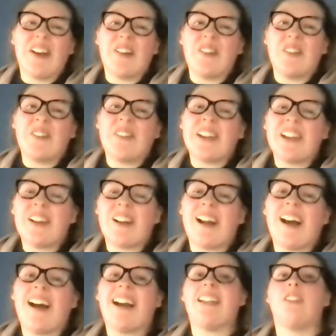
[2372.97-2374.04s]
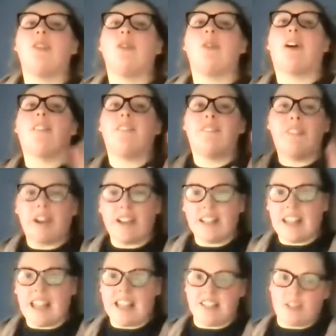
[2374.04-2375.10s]
we are on to our very
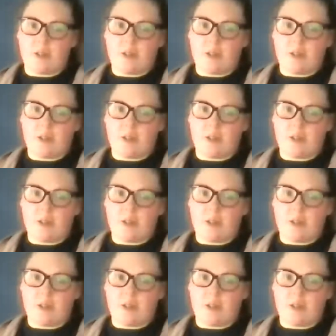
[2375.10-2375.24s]
last